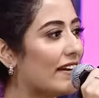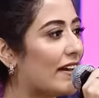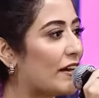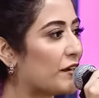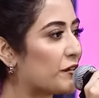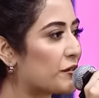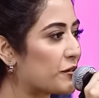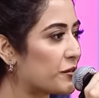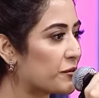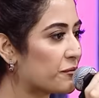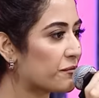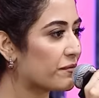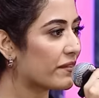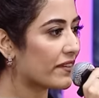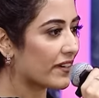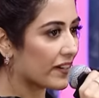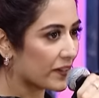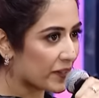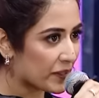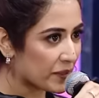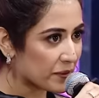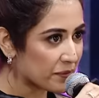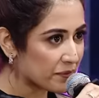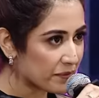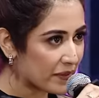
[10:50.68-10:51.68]
Elarkum
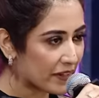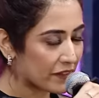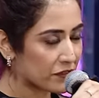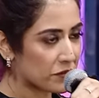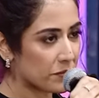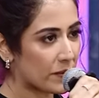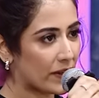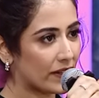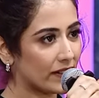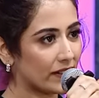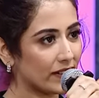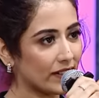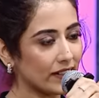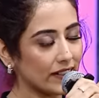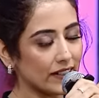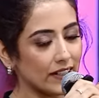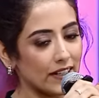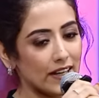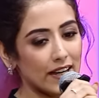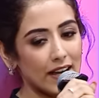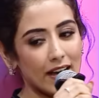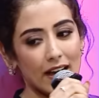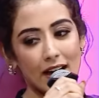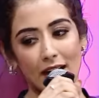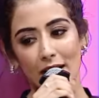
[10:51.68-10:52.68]
vanakkam, everybody.
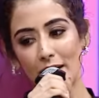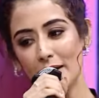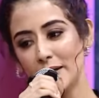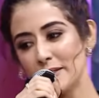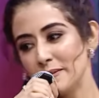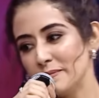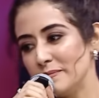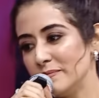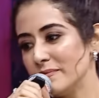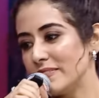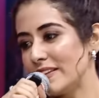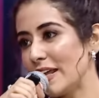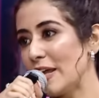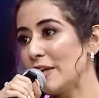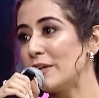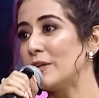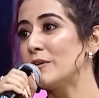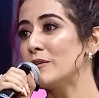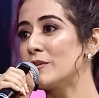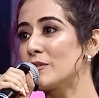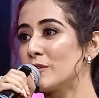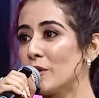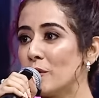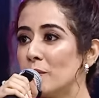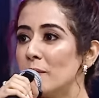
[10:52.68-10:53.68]

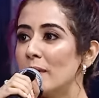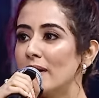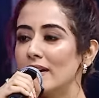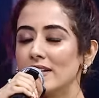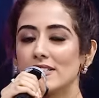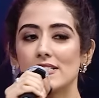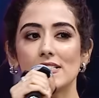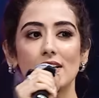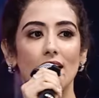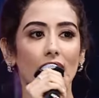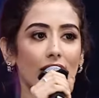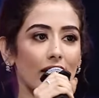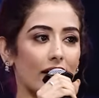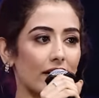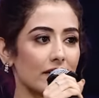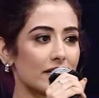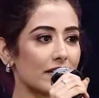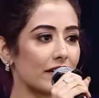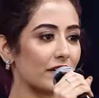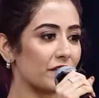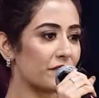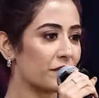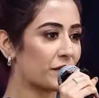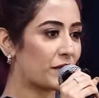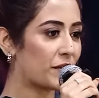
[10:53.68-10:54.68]
Thank you so much,
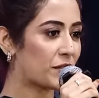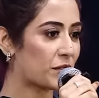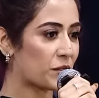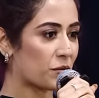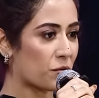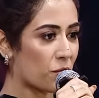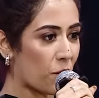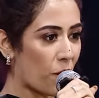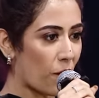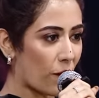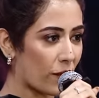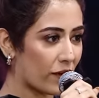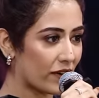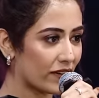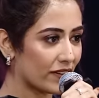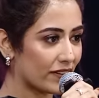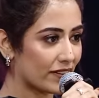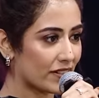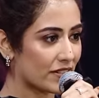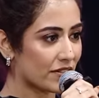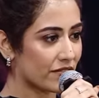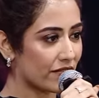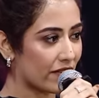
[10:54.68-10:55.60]
Galatta, for this award.